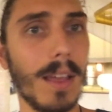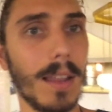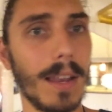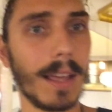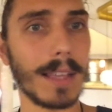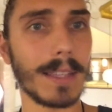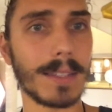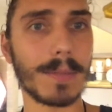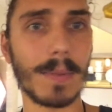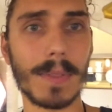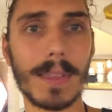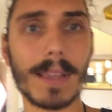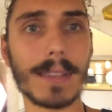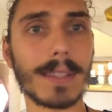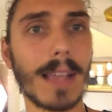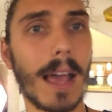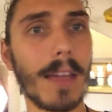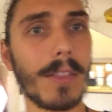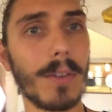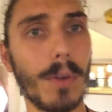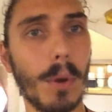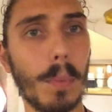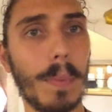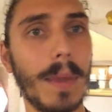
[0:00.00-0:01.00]
Like, there's
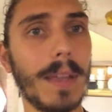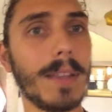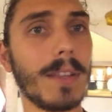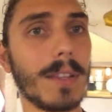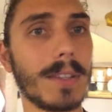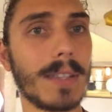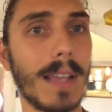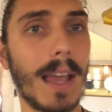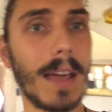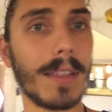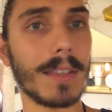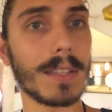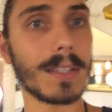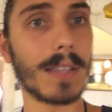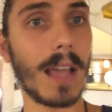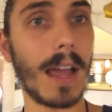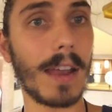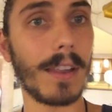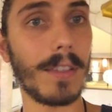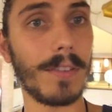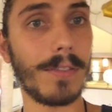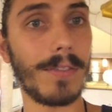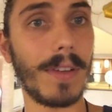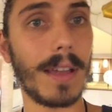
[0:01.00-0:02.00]
other opinions the other
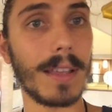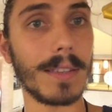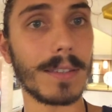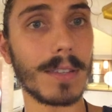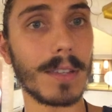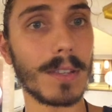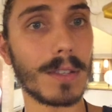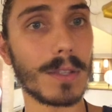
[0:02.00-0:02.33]
side of the fence,